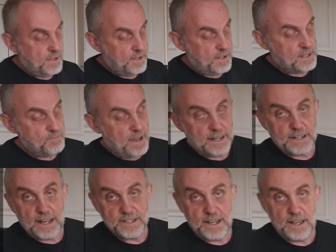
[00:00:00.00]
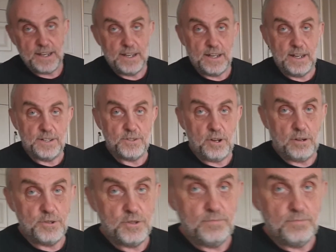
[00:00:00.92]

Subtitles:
It's made, as I told you